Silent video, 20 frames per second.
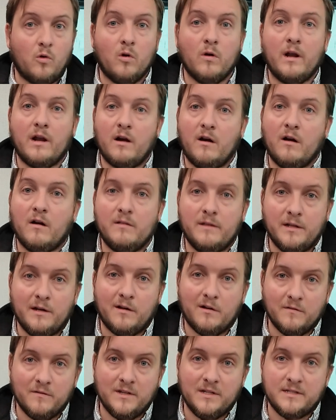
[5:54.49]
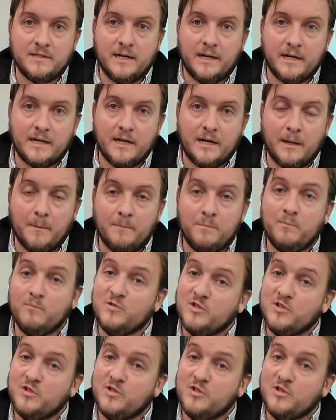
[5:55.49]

or at heartlandrvs.com.